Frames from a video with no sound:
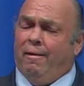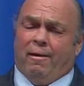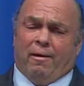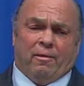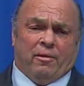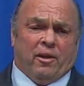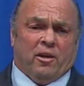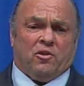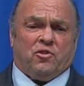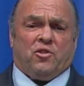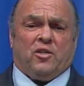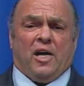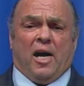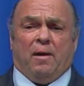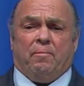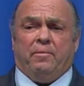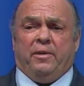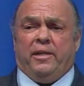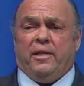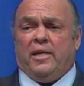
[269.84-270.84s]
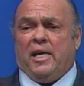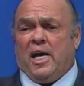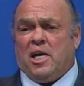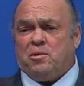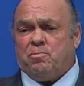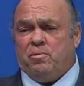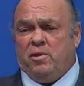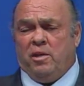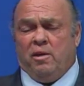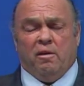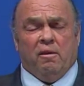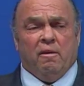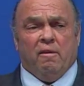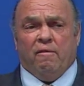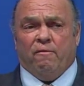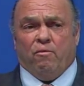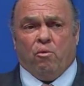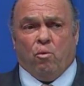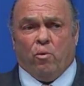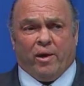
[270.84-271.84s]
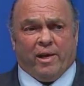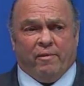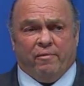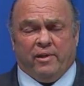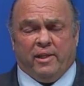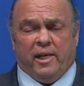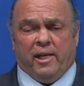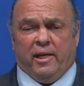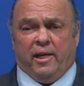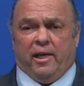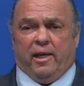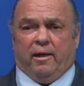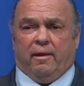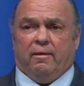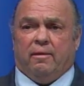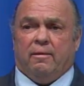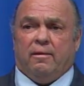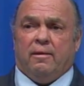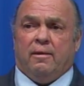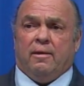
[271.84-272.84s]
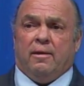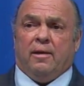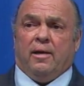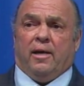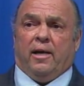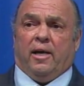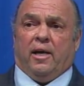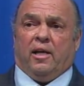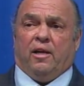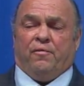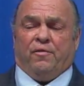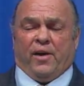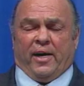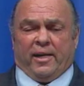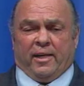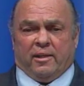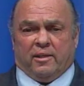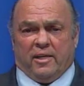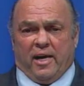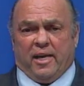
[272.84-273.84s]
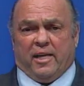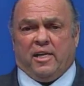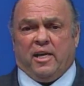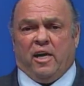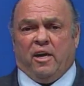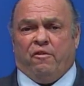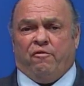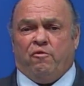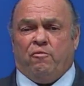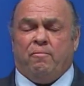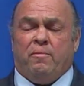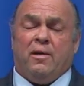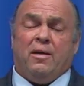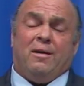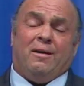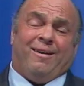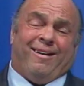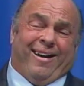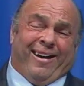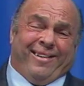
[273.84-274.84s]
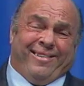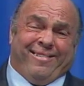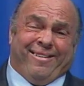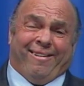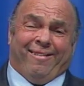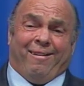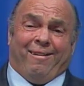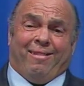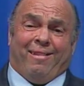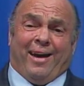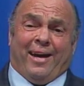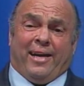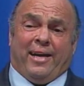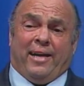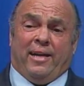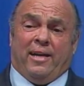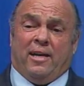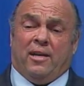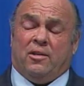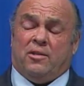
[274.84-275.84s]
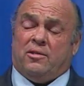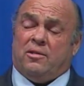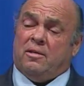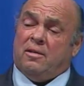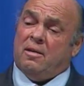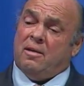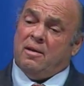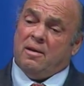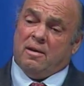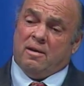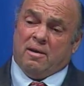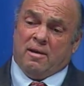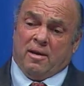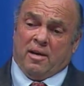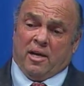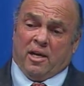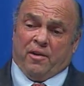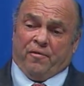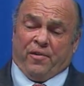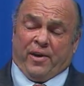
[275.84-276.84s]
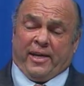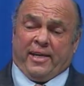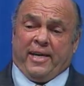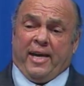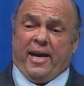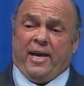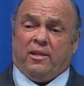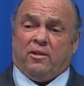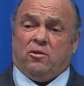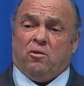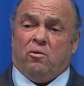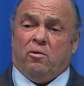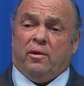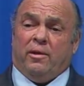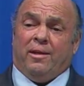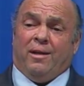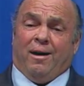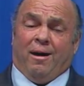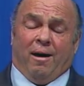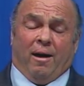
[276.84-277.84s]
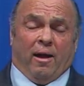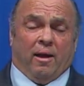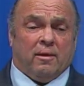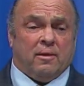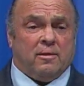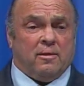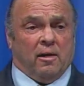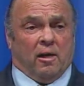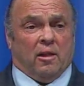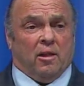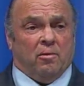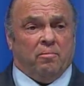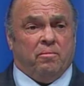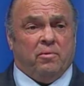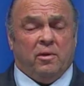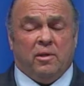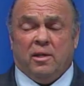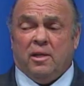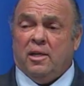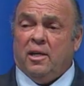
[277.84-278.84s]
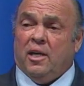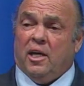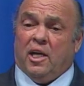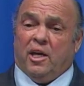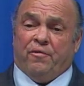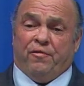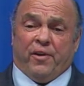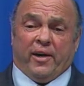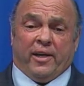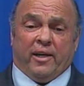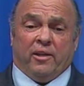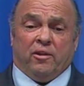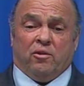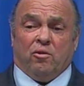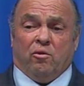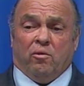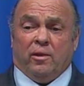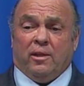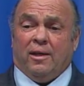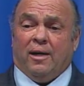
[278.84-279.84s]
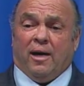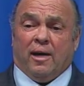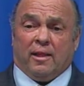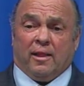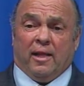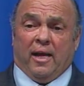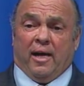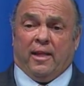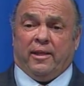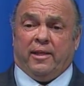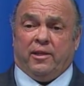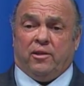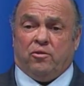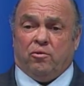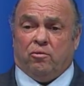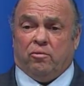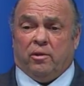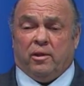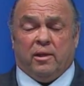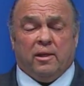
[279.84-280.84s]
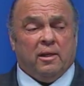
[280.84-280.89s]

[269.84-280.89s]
They'll stop me and ask me for whatever they need. And if I can take care of them, I tell it like it is. And if I can't do it, I'll tell them. And if I can do it, I'd gladly do it.